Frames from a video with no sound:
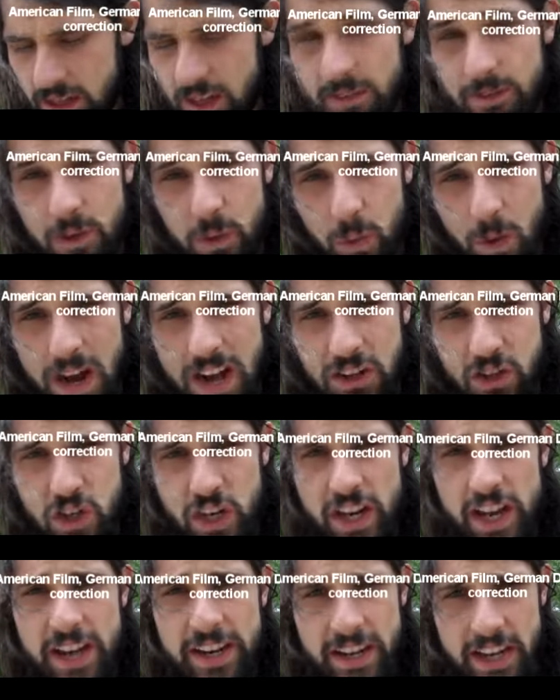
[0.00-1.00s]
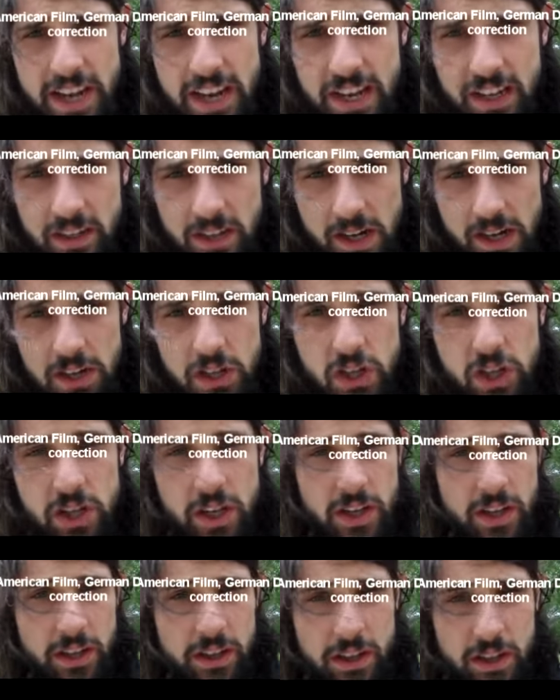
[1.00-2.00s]
if you watch it in English,
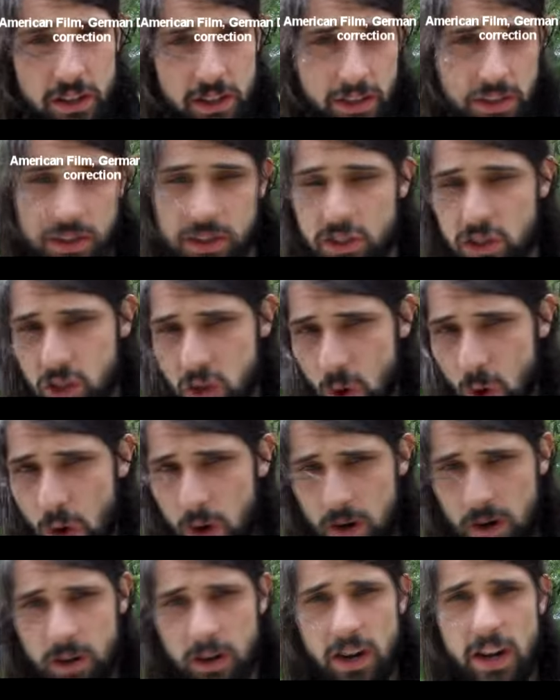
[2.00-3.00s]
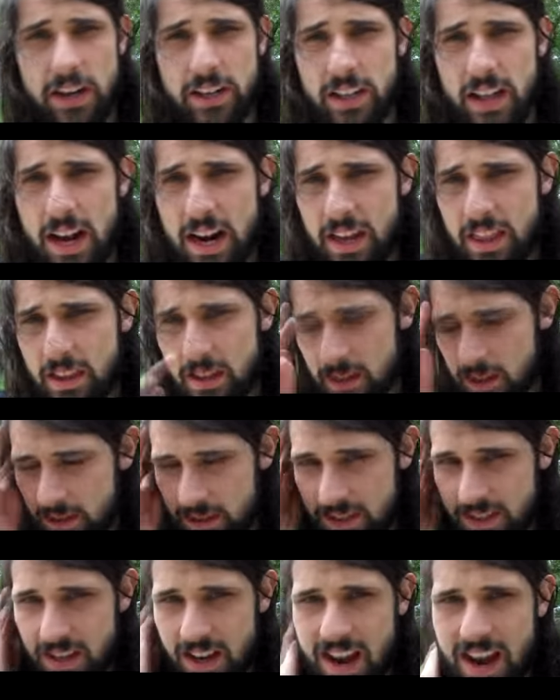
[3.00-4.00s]
the, the score and a lot of the
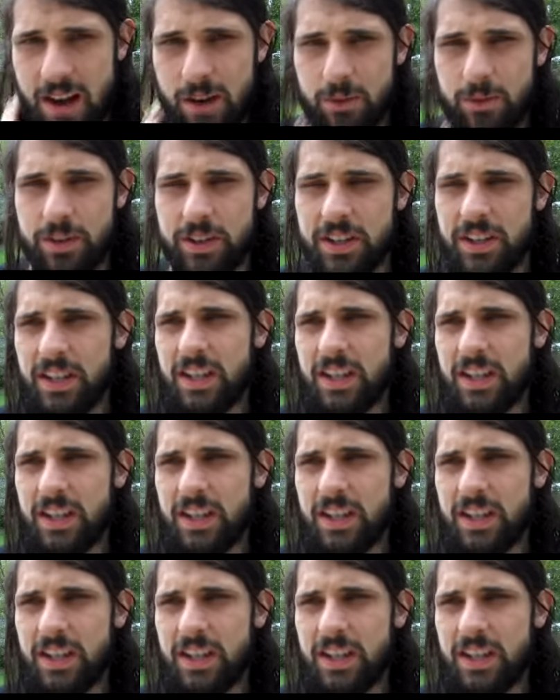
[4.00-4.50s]
sound